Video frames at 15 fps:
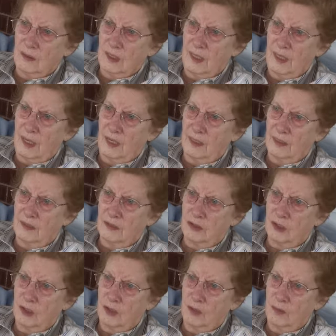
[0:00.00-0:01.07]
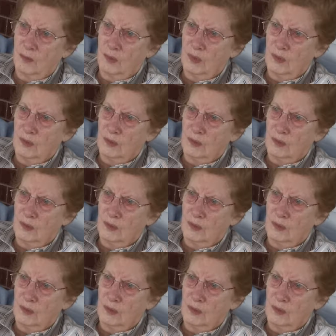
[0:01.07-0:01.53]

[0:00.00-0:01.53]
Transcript: He had a job